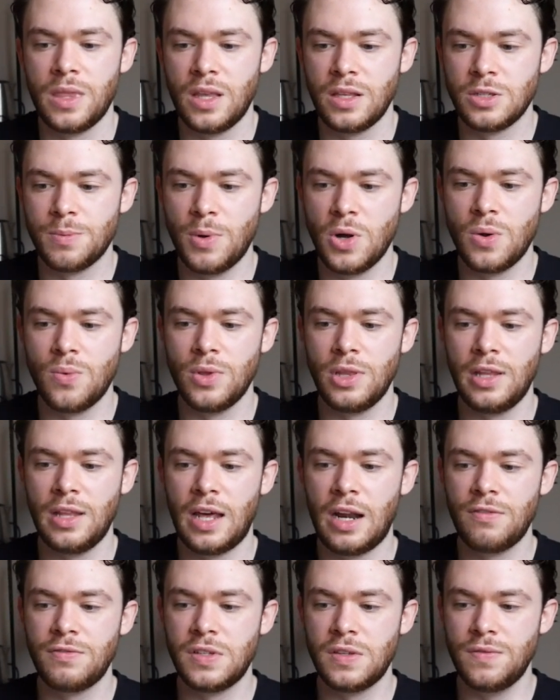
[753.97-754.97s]
Spoken with a
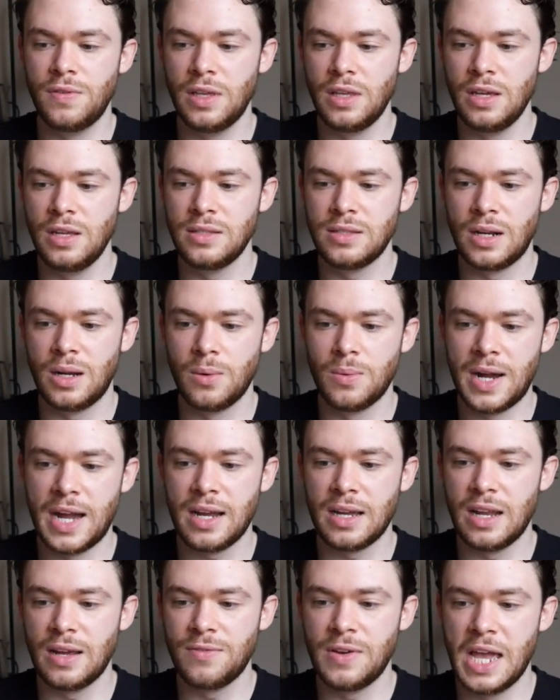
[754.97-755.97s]
lot of civilians in
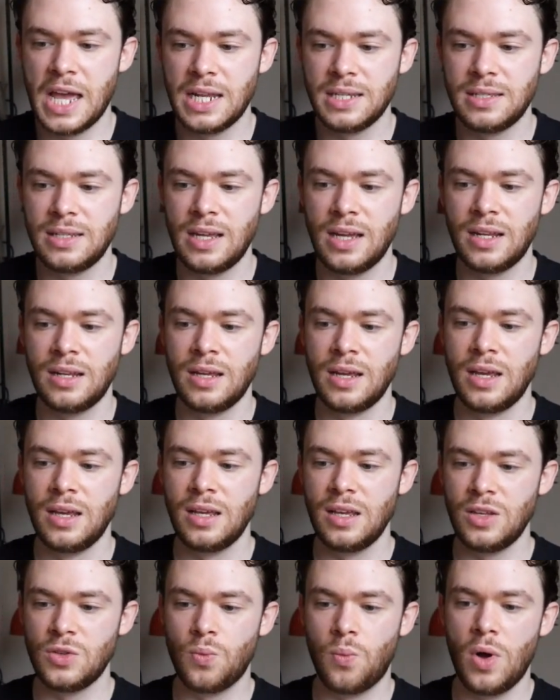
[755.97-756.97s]
Iraq and Afghanistan
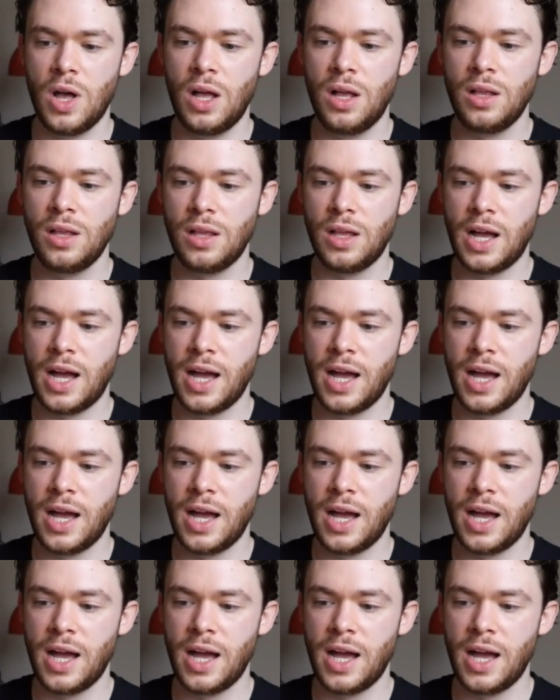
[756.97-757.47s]
as well.